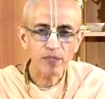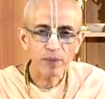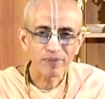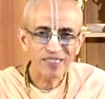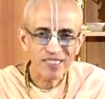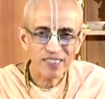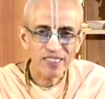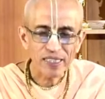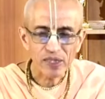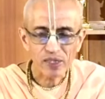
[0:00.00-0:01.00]
some
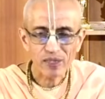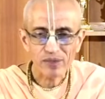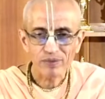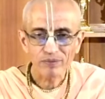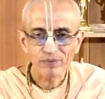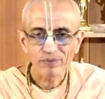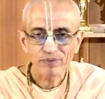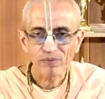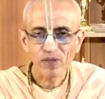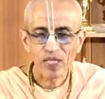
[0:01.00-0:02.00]
disease,
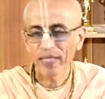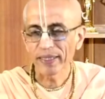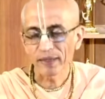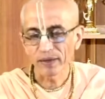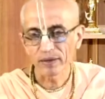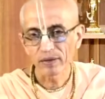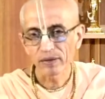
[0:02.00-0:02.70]
lying